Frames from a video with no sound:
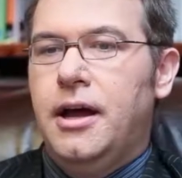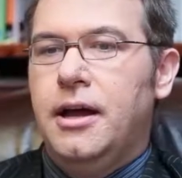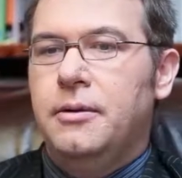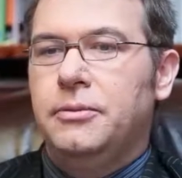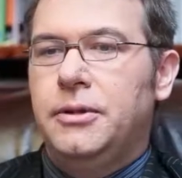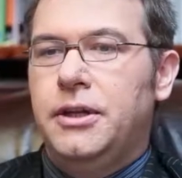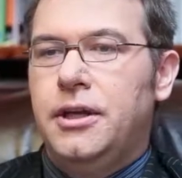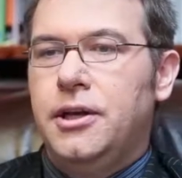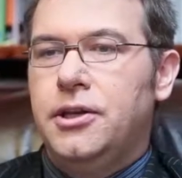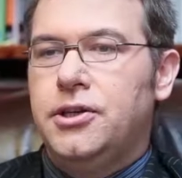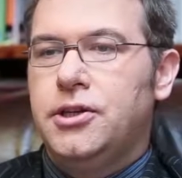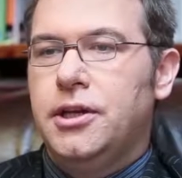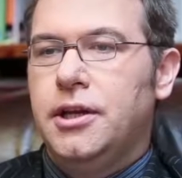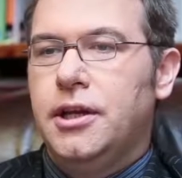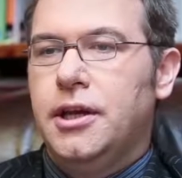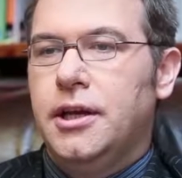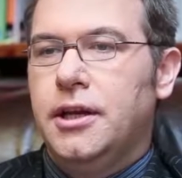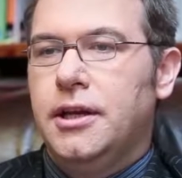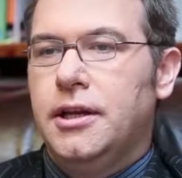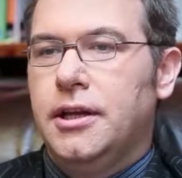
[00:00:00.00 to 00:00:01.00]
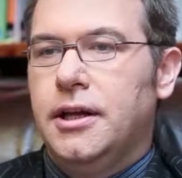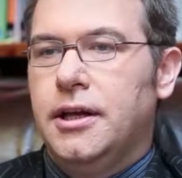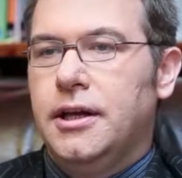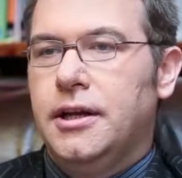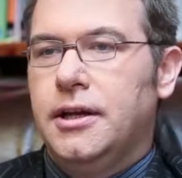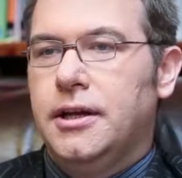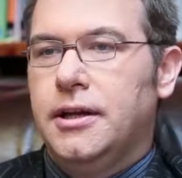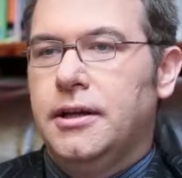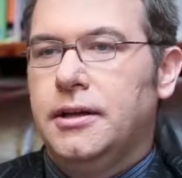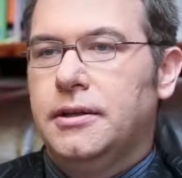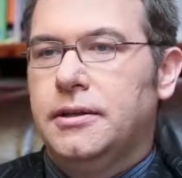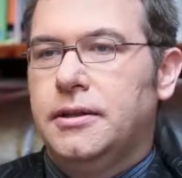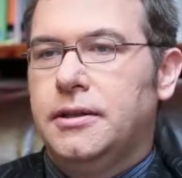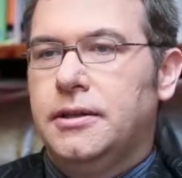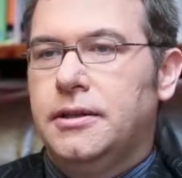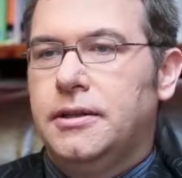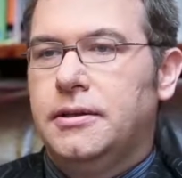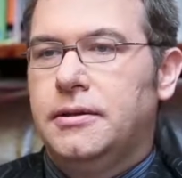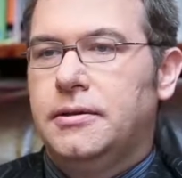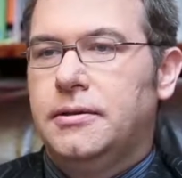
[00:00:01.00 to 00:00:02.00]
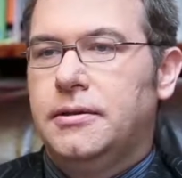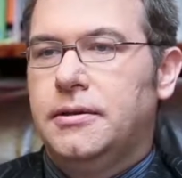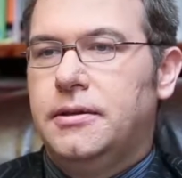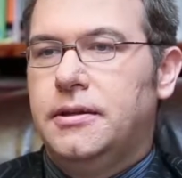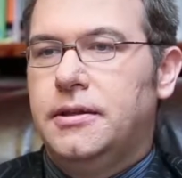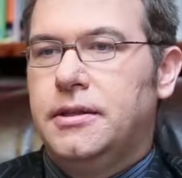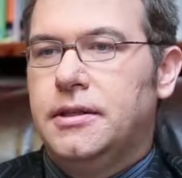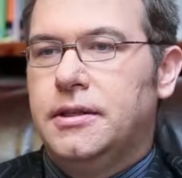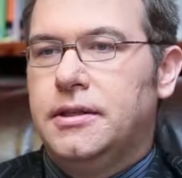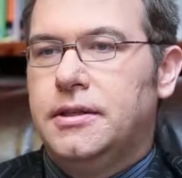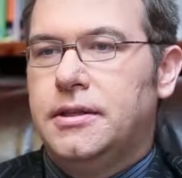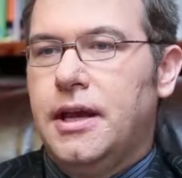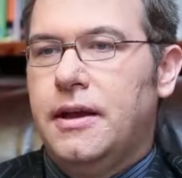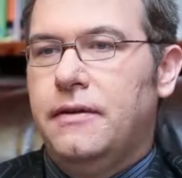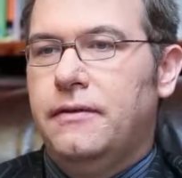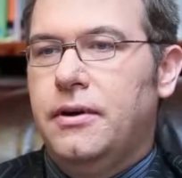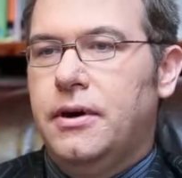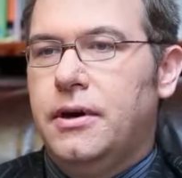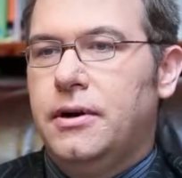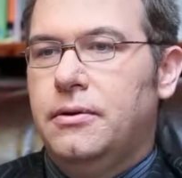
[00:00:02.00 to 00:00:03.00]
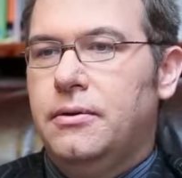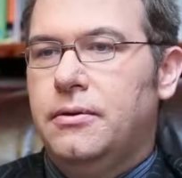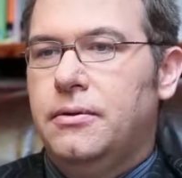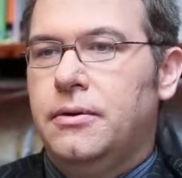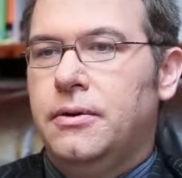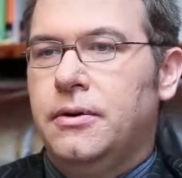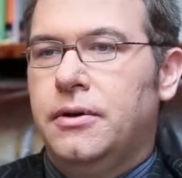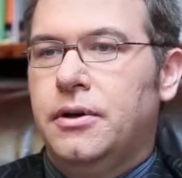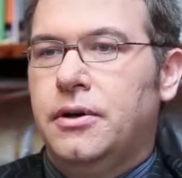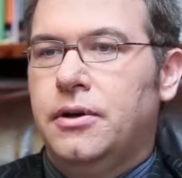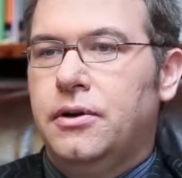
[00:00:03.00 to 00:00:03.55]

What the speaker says: I'm teaching in several